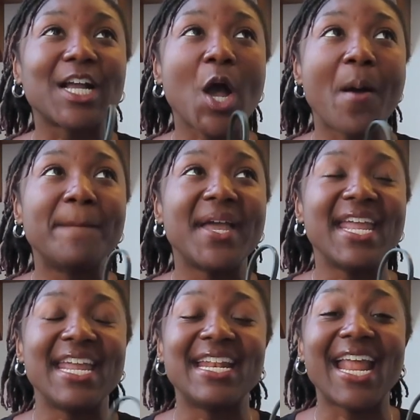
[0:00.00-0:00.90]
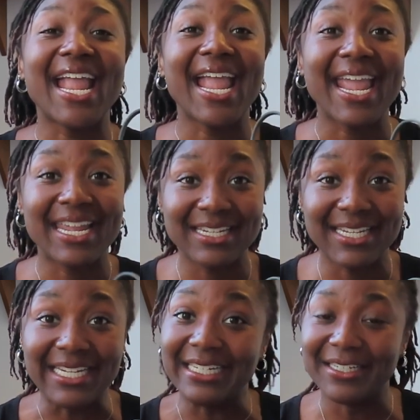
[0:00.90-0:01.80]
come in
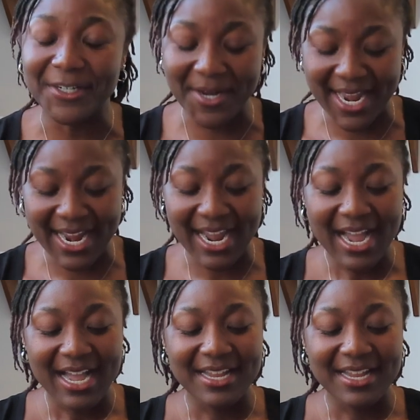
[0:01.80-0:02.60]
handy, okay?